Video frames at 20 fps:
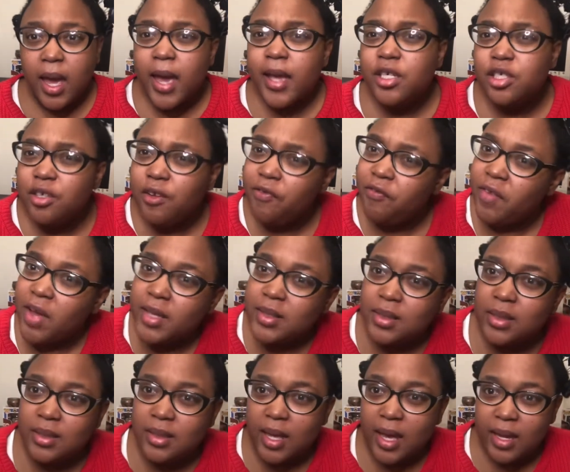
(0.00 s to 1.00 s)
and she
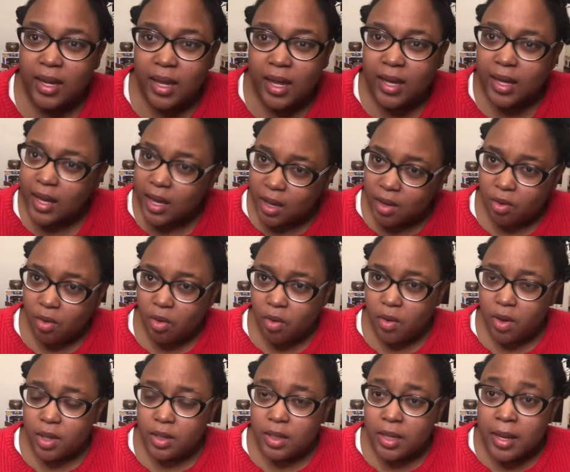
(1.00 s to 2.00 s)
faces that like head
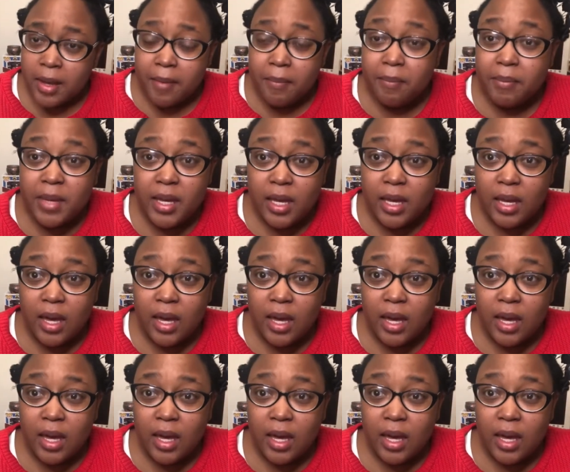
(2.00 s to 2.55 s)
on. Me,